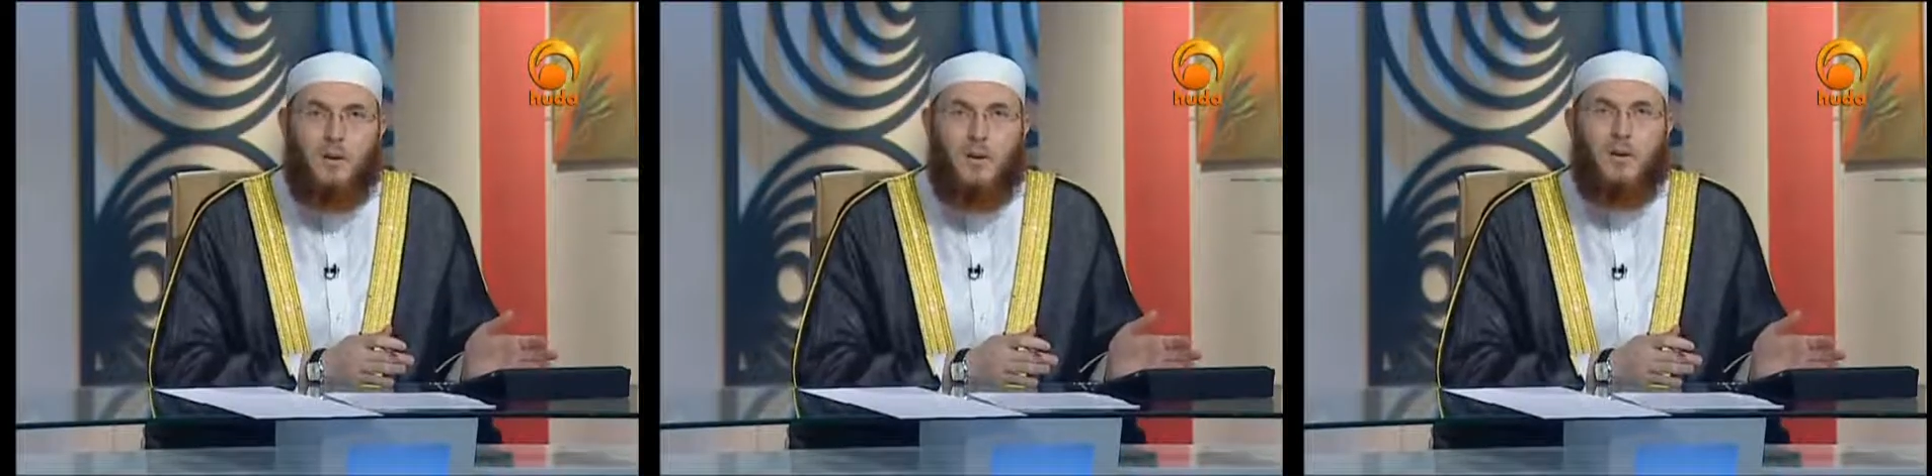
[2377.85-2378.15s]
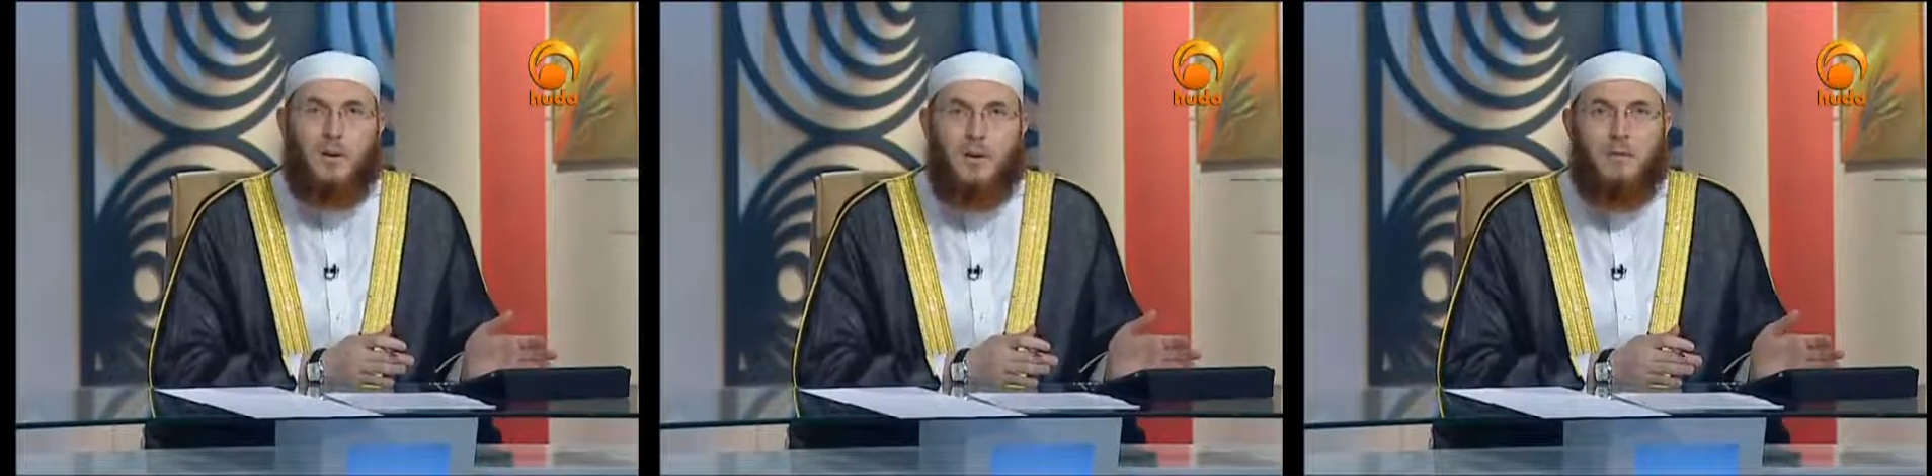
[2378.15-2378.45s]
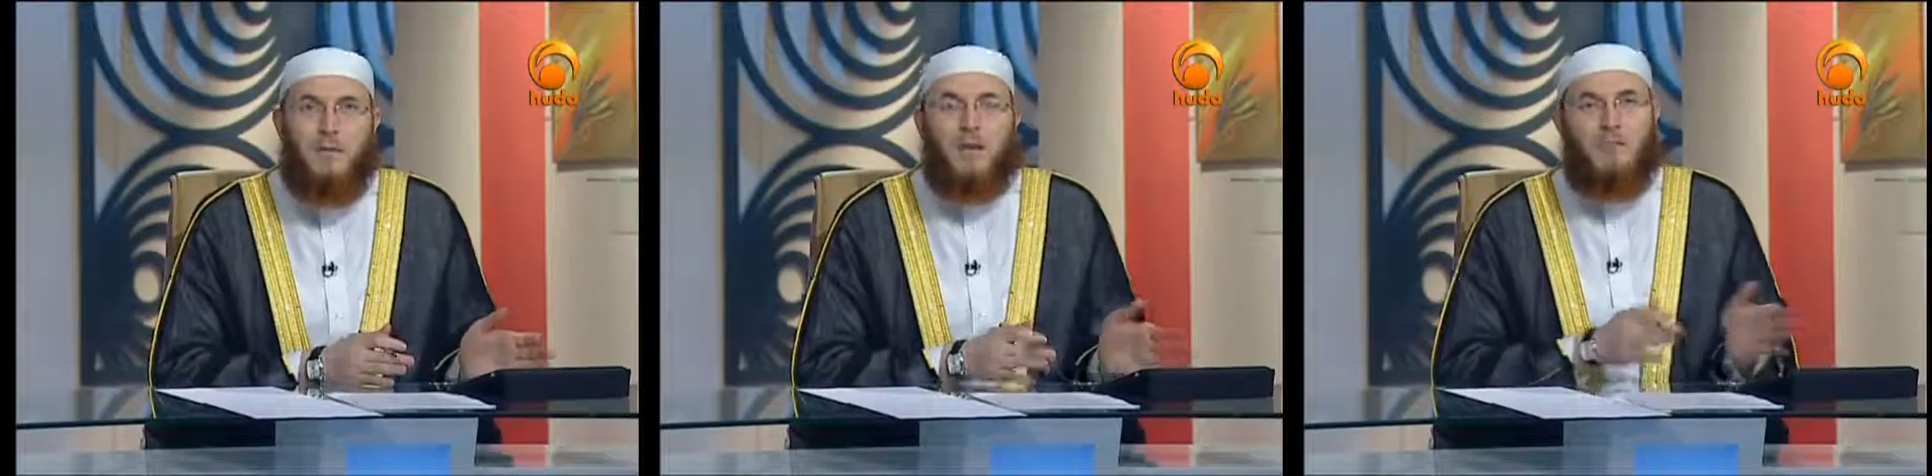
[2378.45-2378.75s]
or
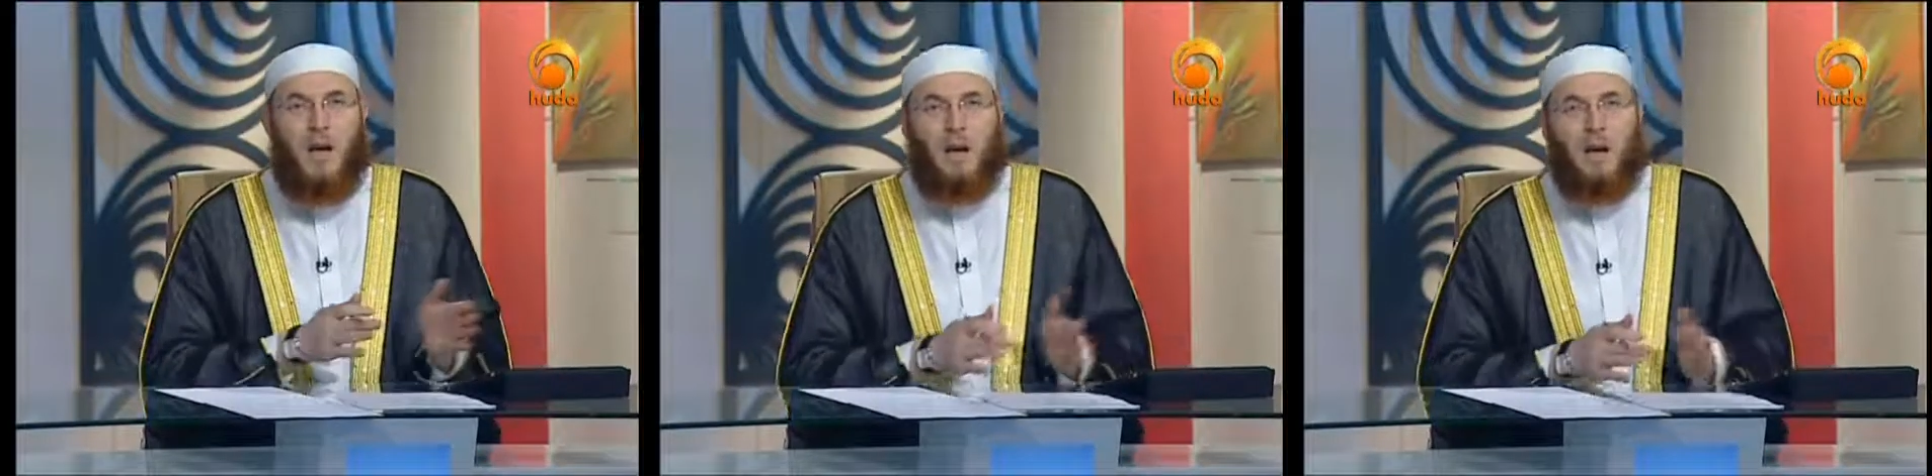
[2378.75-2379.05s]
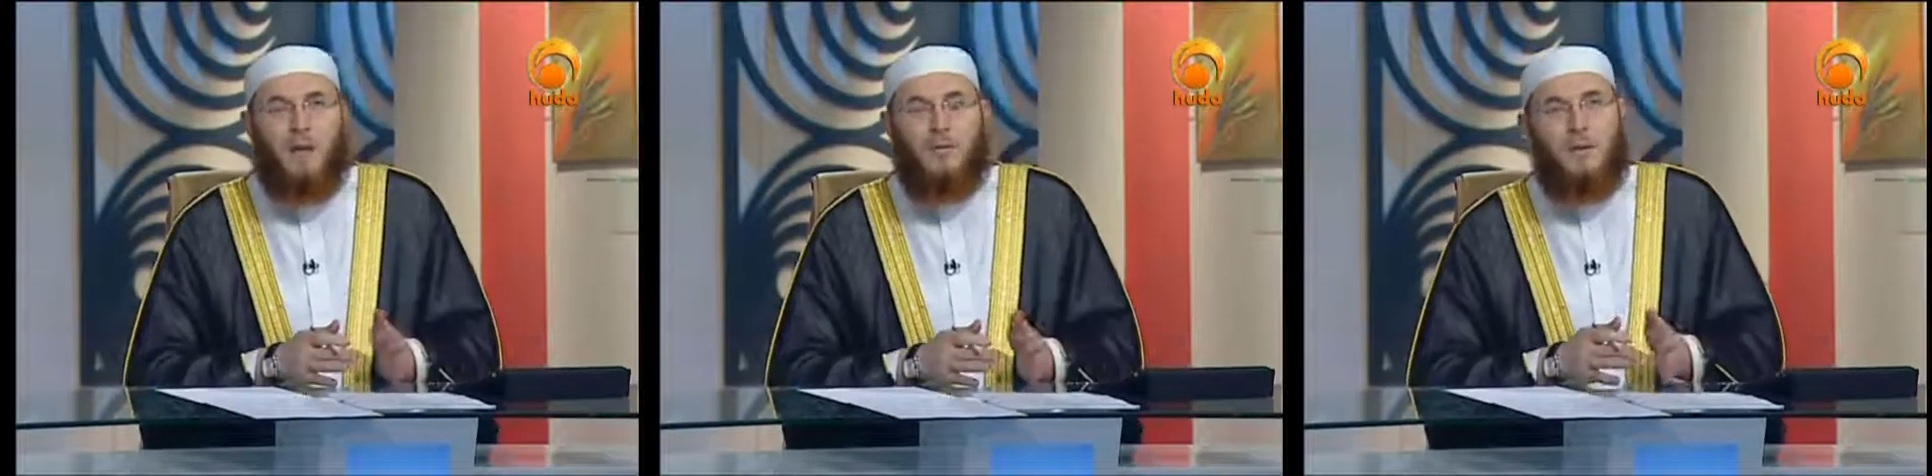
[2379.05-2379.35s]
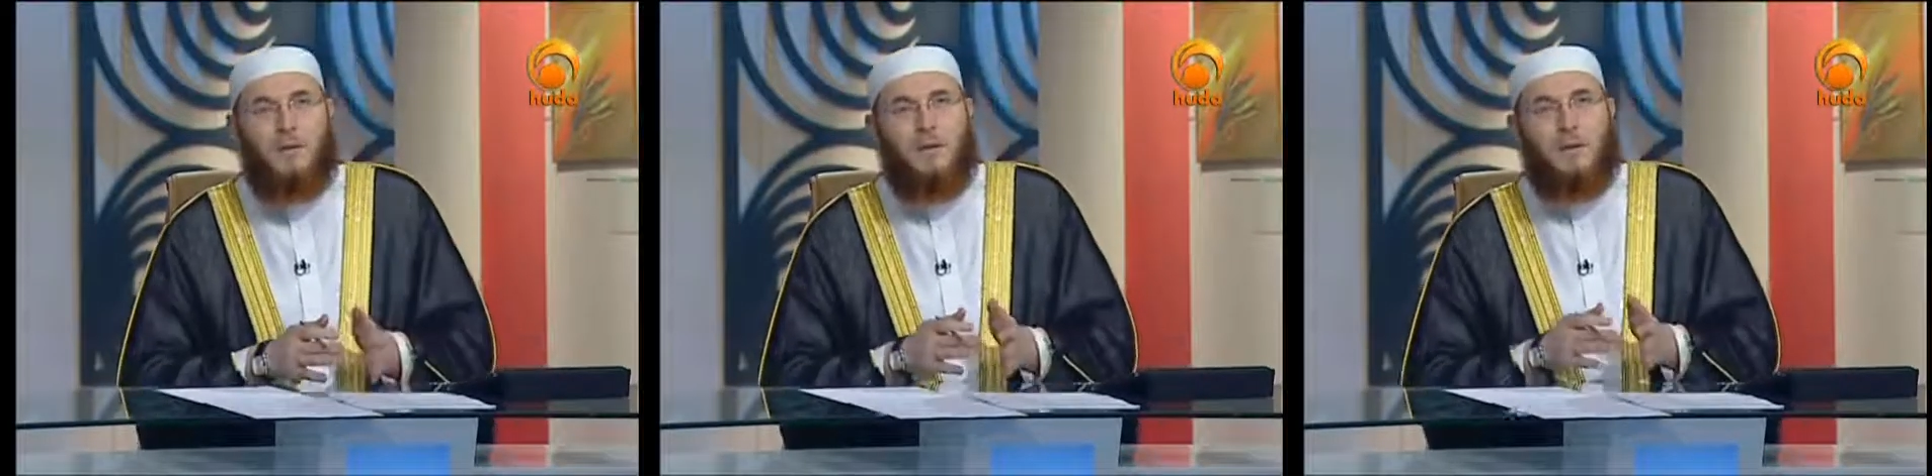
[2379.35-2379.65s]
living in Mecca, or
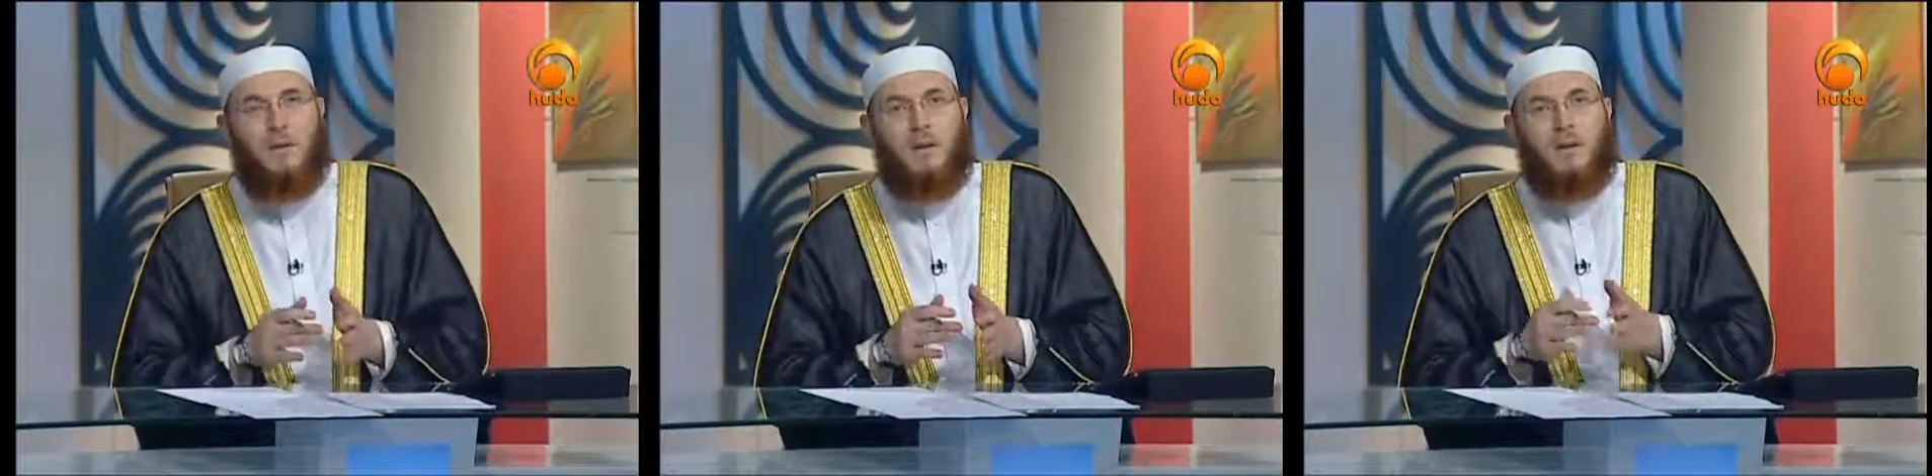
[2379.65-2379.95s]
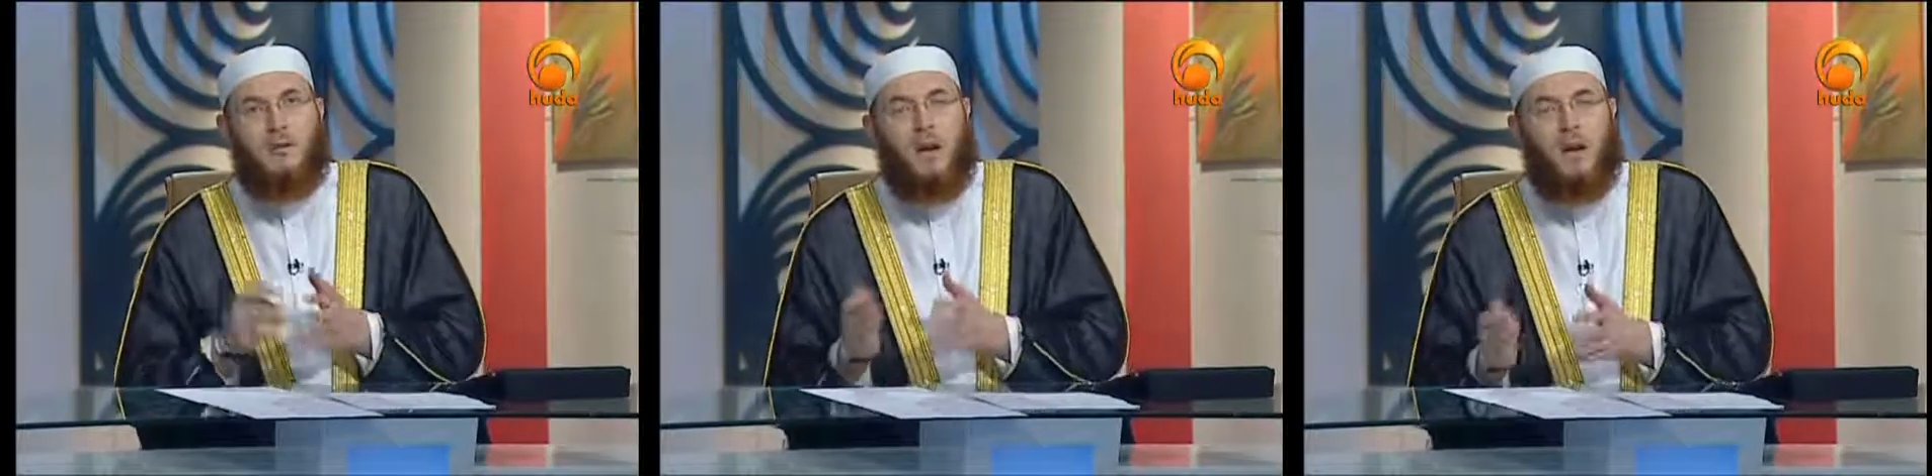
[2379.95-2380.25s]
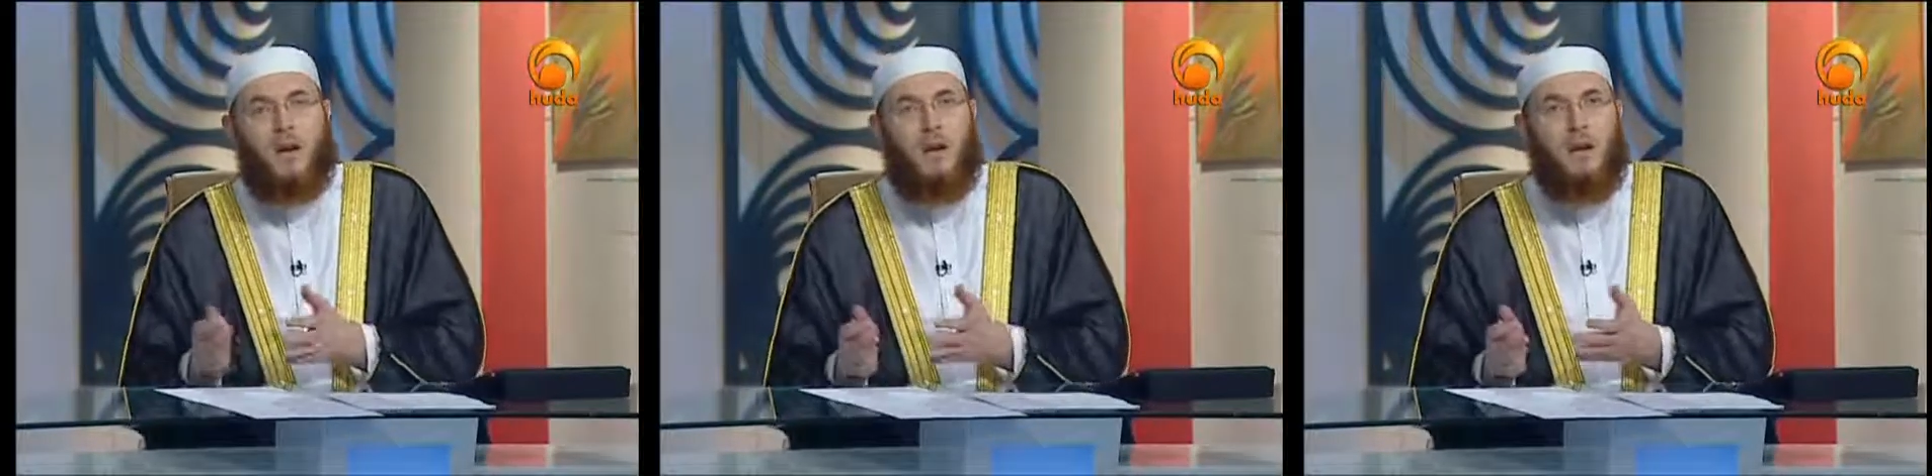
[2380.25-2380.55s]
living in China.